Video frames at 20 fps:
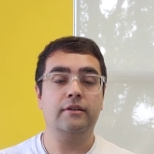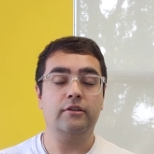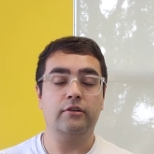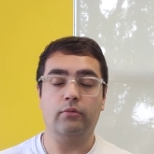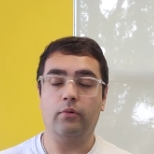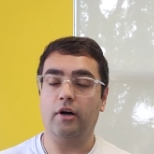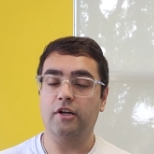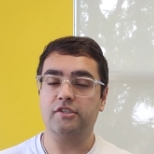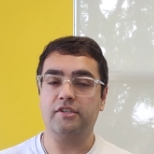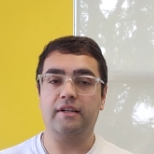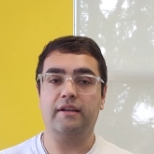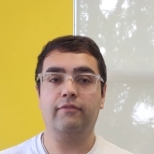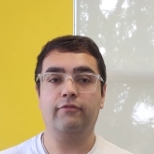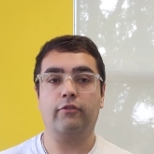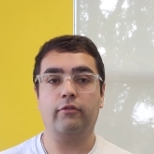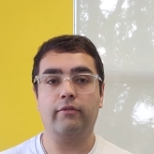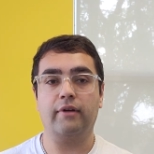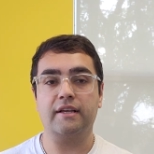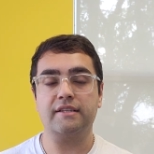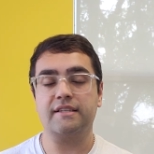You're watching
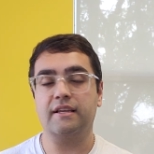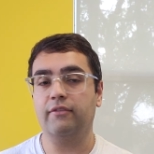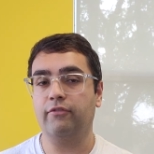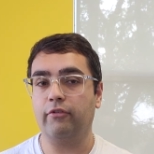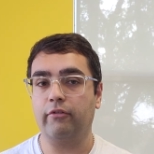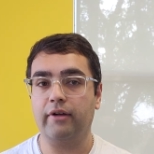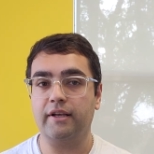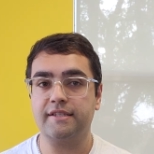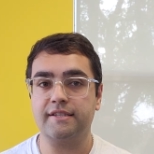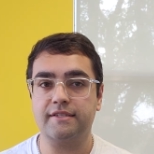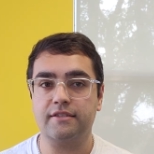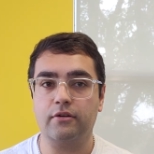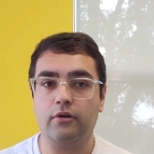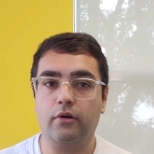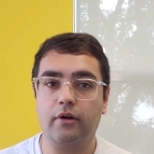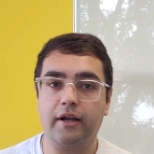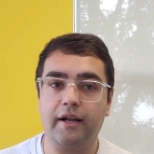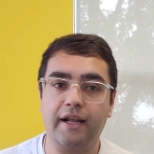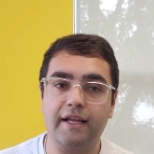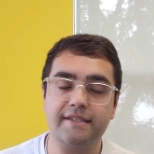Inforvest. Inforvest is an
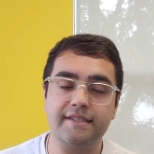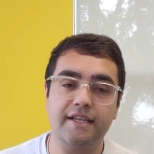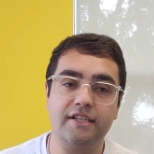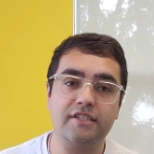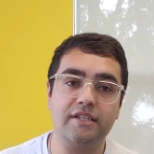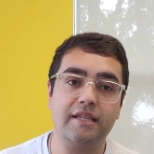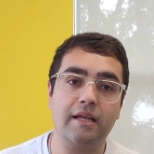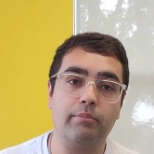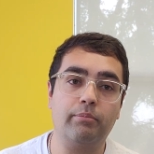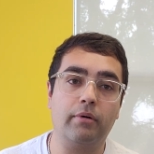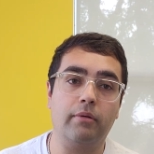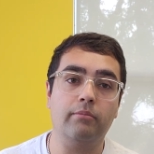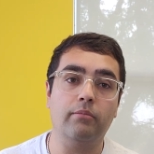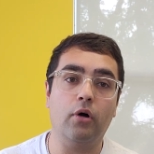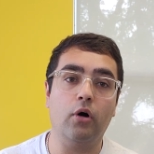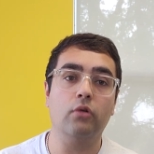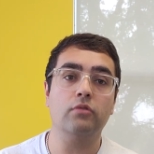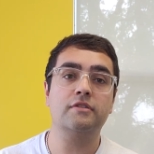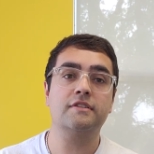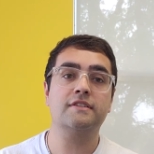organization that
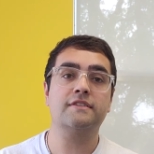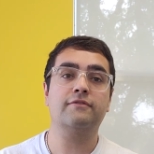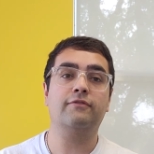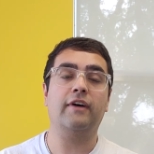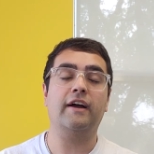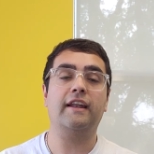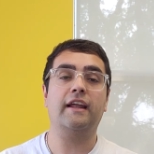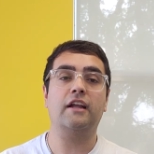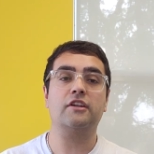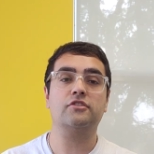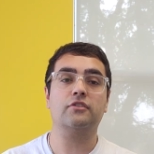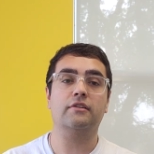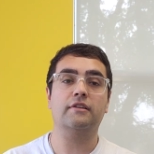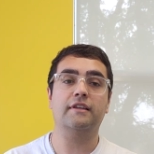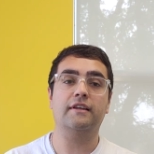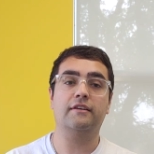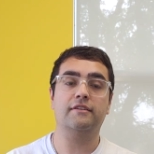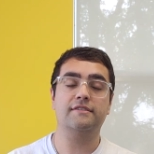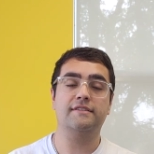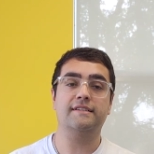promotes financial
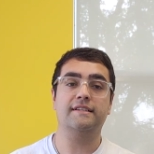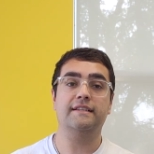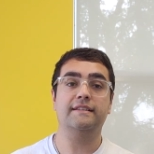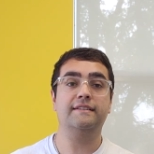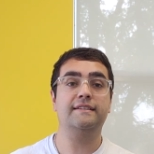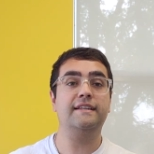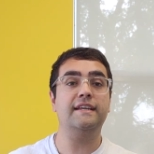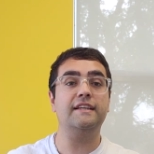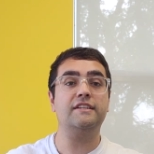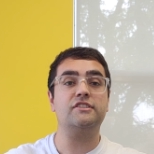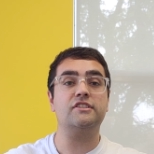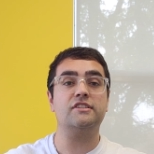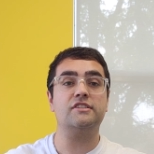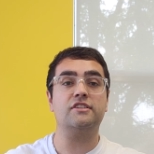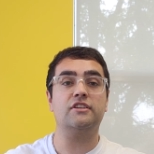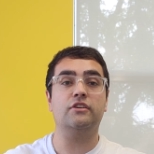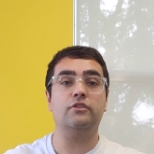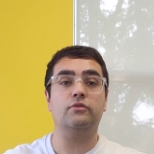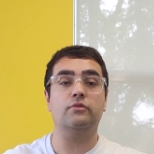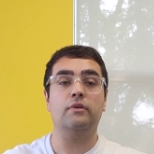literacy,
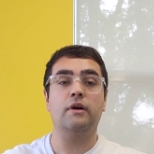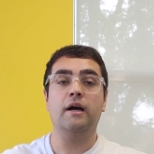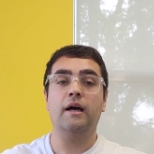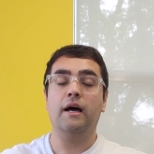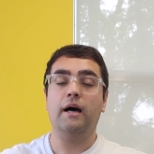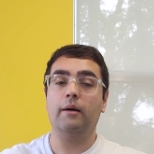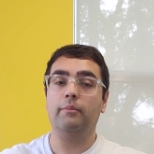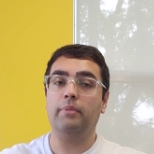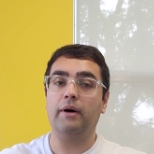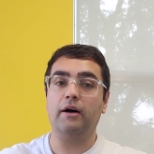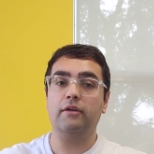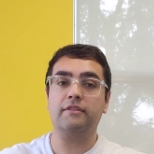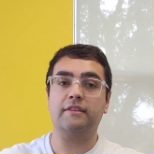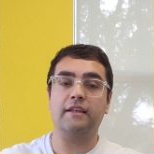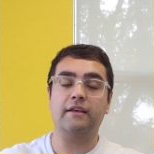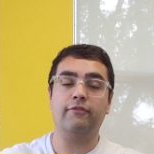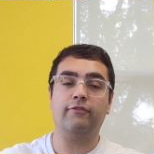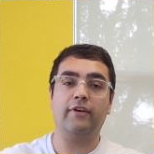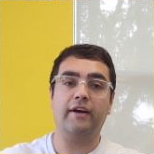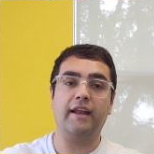teaches you about
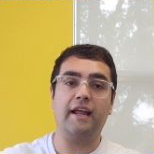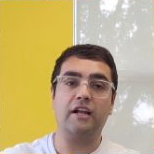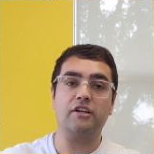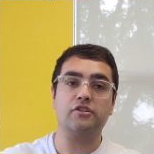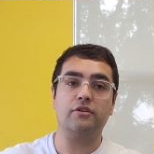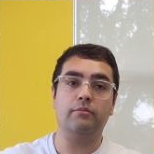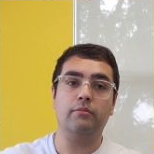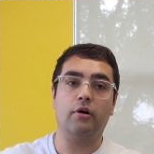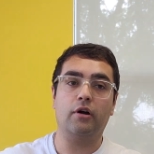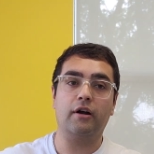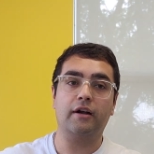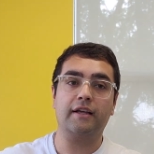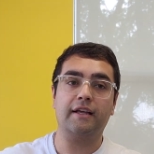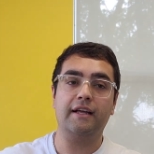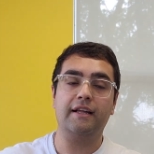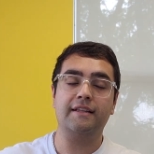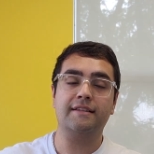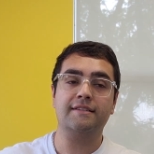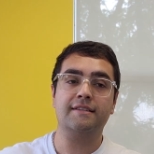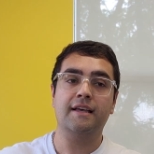the financial
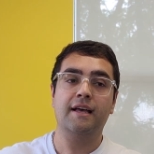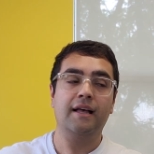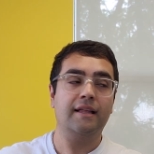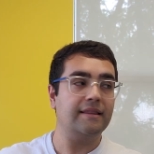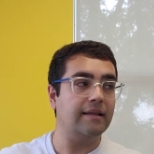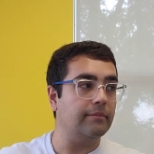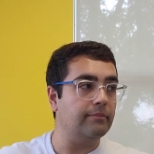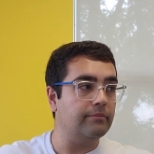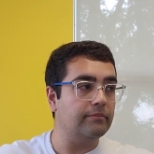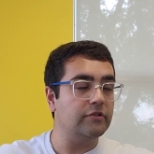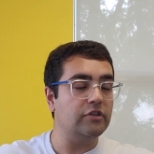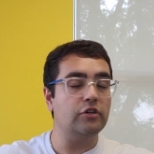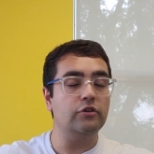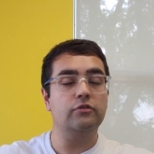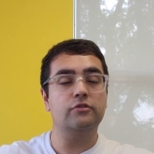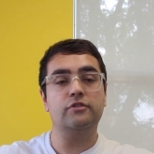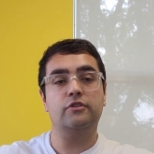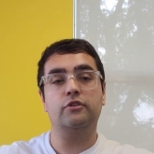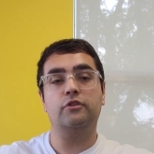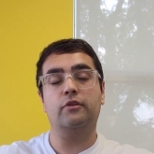markets, the,
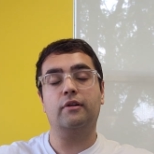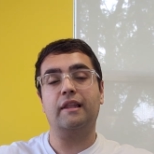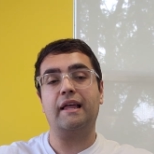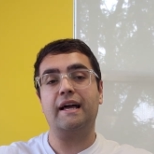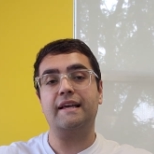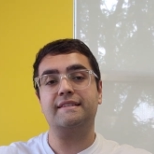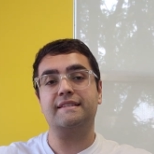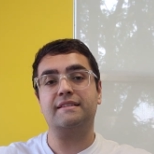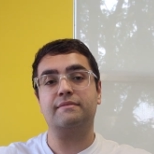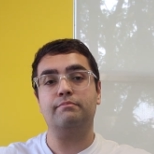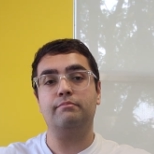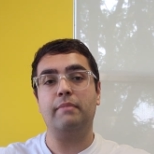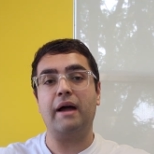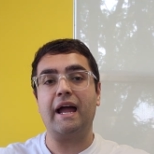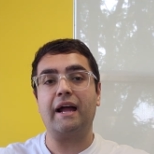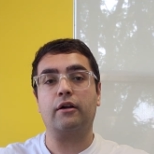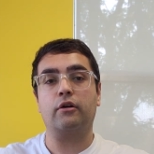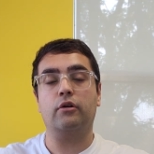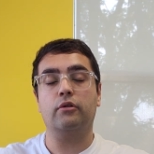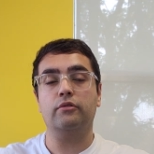utilizes
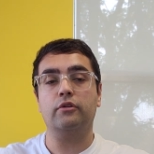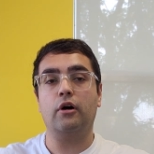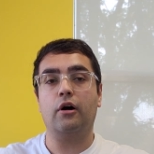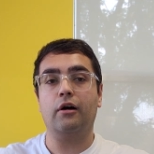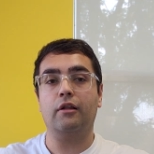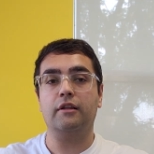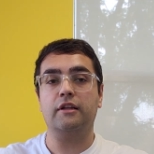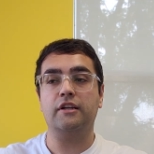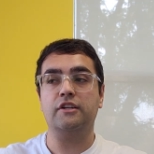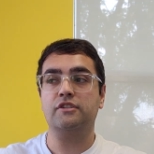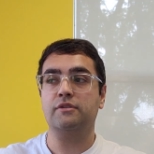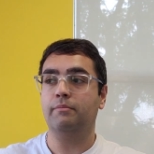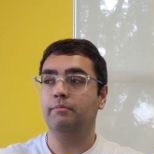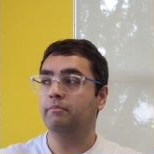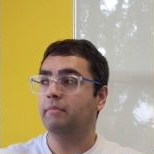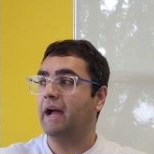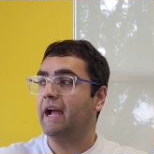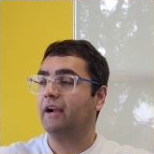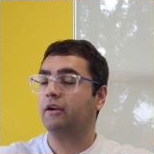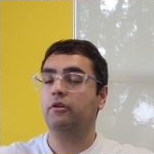macro knowledge,
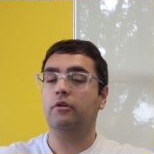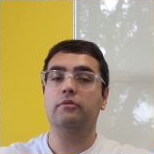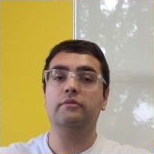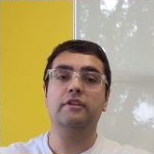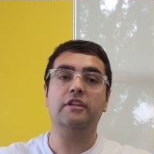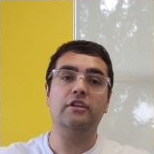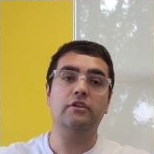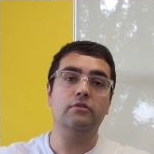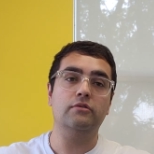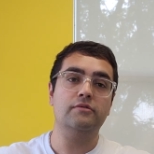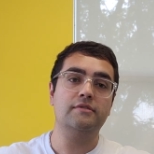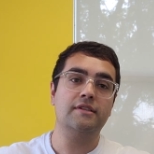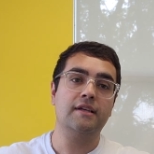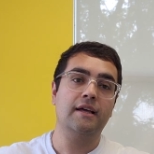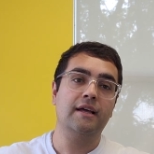macro news